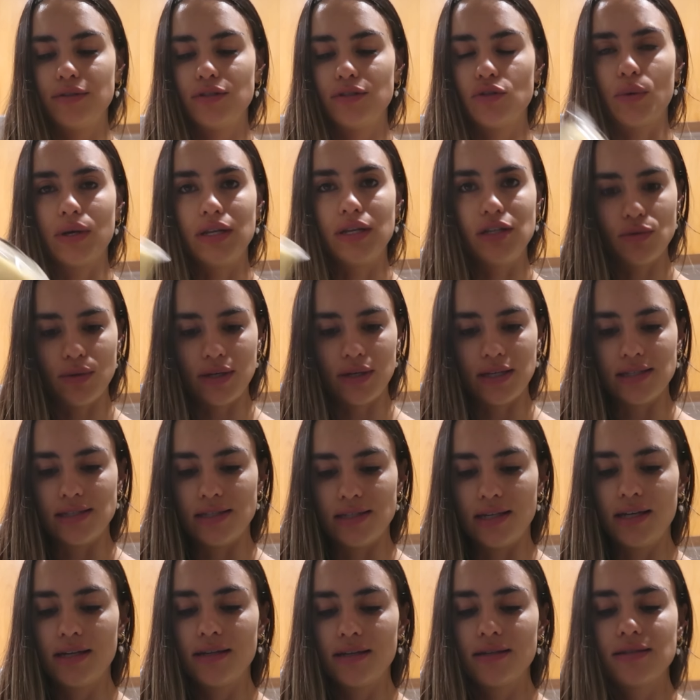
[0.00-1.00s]

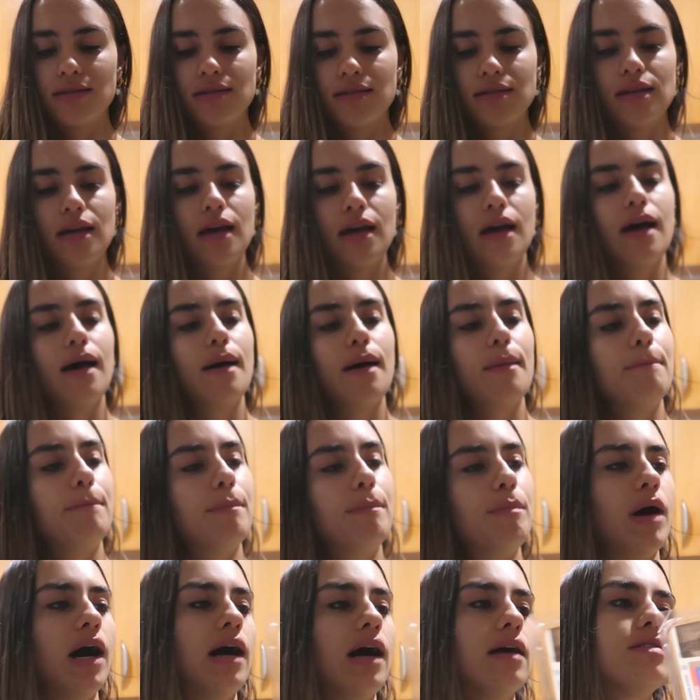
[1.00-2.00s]
2026.
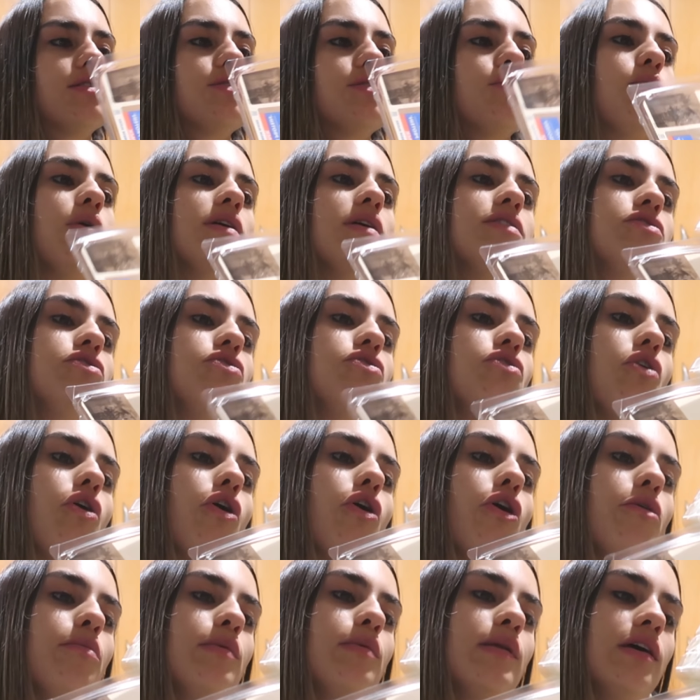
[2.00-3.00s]
But once you
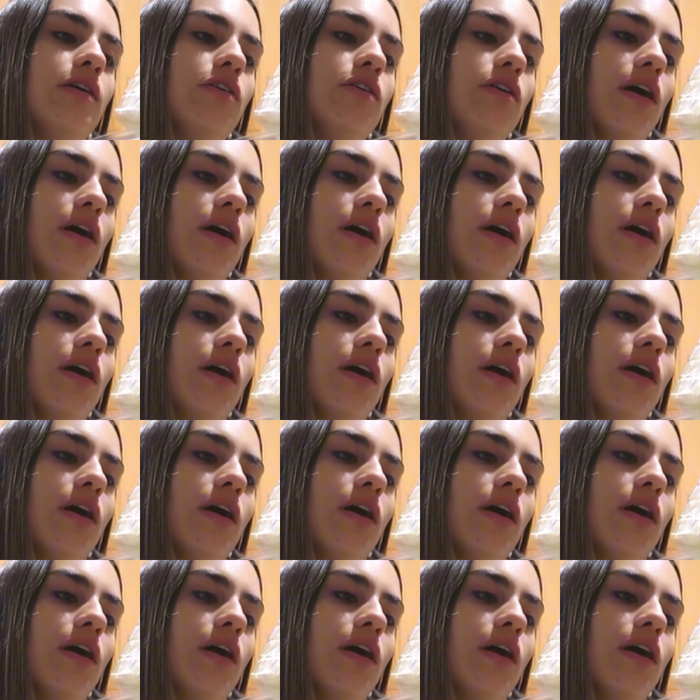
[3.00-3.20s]
open it,